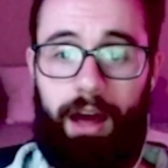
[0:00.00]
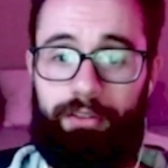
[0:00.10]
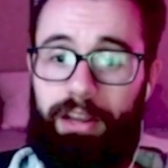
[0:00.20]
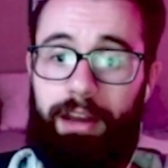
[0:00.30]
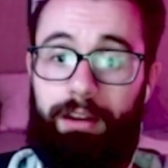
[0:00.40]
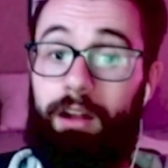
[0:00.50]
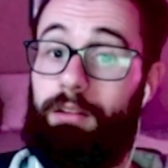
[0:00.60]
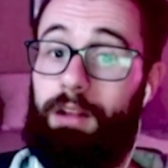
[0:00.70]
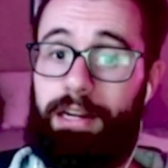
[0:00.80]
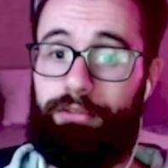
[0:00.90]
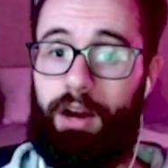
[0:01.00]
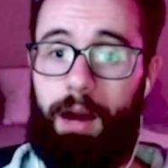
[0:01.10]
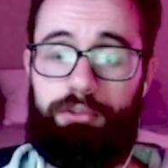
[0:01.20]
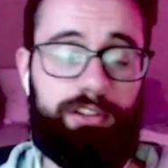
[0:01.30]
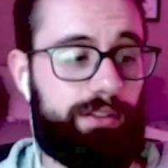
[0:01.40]
again, a lot of different
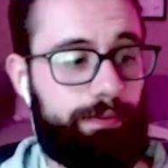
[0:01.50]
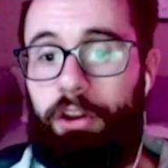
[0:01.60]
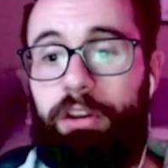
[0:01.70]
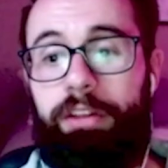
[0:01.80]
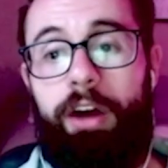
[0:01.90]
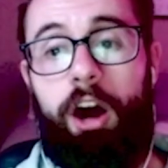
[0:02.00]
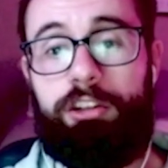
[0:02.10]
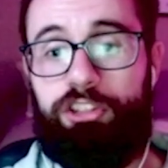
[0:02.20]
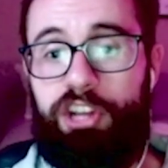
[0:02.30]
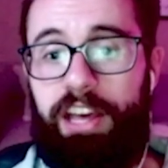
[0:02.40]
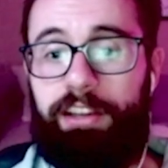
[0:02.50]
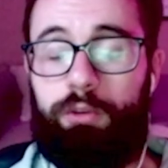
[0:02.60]
options. You can leave that unchanged,